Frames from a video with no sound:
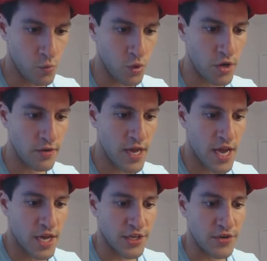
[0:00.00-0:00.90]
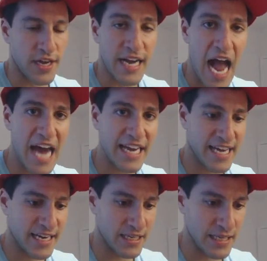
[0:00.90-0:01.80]
Well, you can kind of
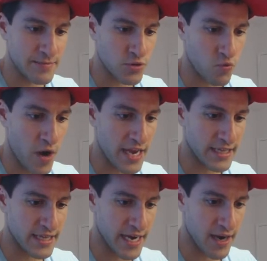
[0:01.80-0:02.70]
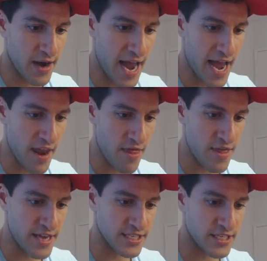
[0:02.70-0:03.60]
get a glimpse right there at
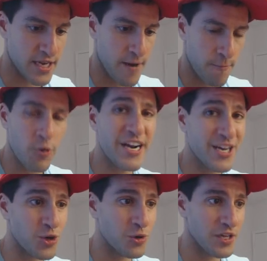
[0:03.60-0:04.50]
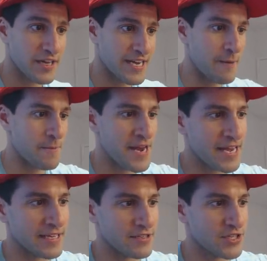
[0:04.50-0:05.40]
this pretty cool looking
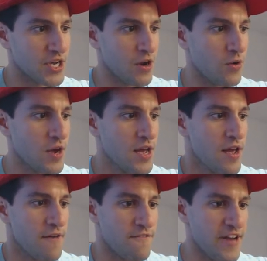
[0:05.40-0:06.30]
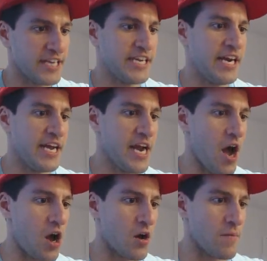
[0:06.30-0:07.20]
pin. So Victini
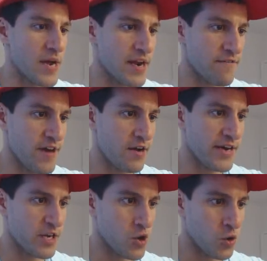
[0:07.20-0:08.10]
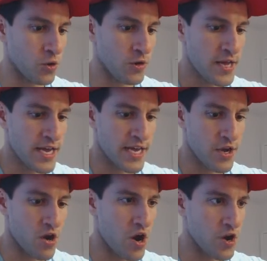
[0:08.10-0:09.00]
Army, very cool.
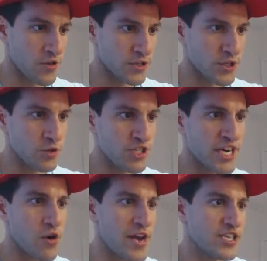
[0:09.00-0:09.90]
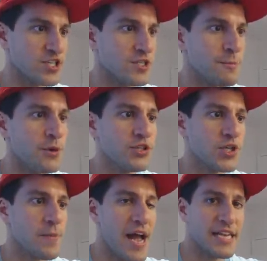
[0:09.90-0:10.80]
Here are the two generations
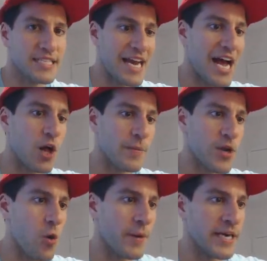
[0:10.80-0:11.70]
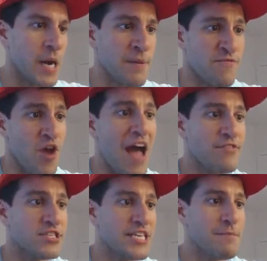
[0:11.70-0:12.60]
booster packs that I'll be opening up. If you
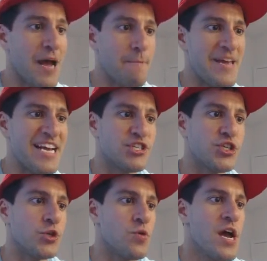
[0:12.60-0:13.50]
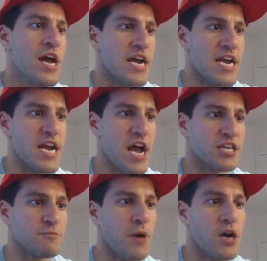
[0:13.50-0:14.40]
haven't seen my Pikachu E
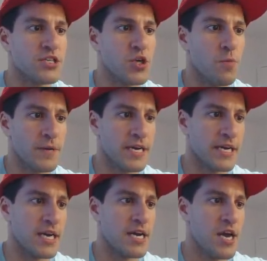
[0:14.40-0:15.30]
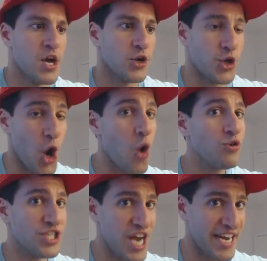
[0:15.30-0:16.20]
X box opening,
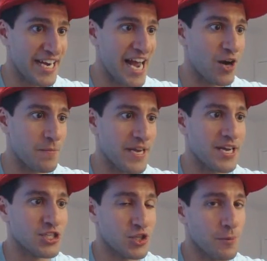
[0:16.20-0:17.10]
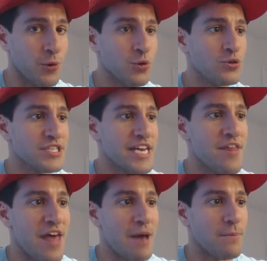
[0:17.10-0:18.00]
go check it out because the pulls
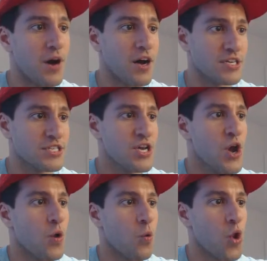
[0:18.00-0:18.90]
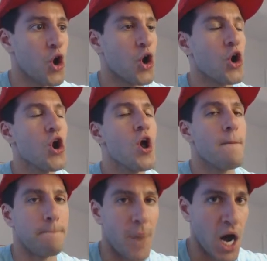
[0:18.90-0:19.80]
in that box were
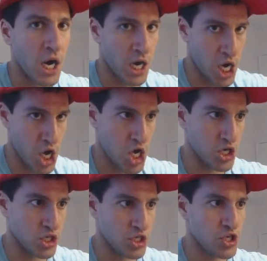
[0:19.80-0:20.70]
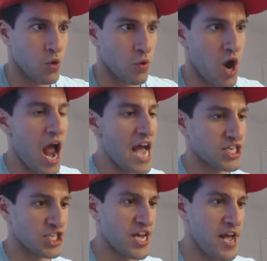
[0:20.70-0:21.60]
bonkers. We're
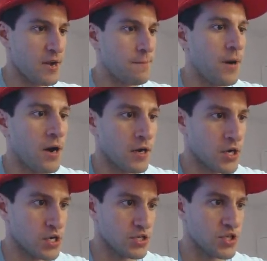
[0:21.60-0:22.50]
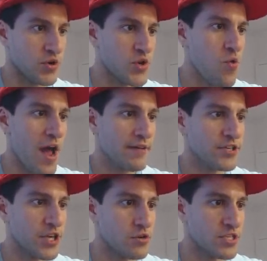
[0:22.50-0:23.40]
hashtag bonkers, so you have
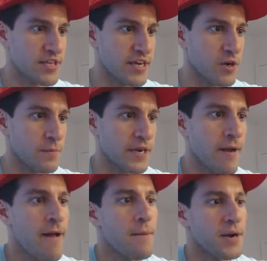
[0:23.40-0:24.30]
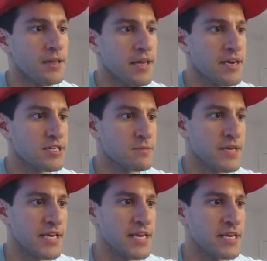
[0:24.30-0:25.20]
to go see that opening. But let us
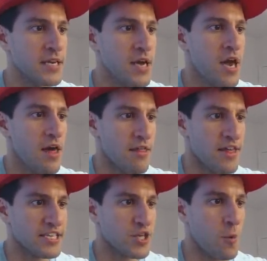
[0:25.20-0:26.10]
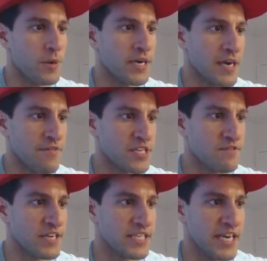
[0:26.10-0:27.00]
begin this opening of this
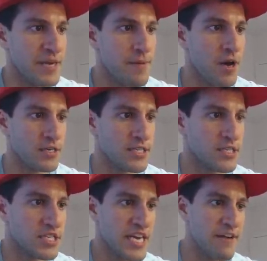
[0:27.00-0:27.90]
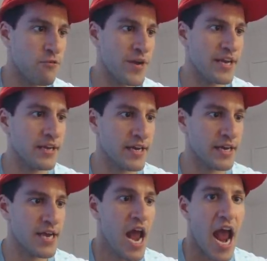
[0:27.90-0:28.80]
Victini box and see if we can get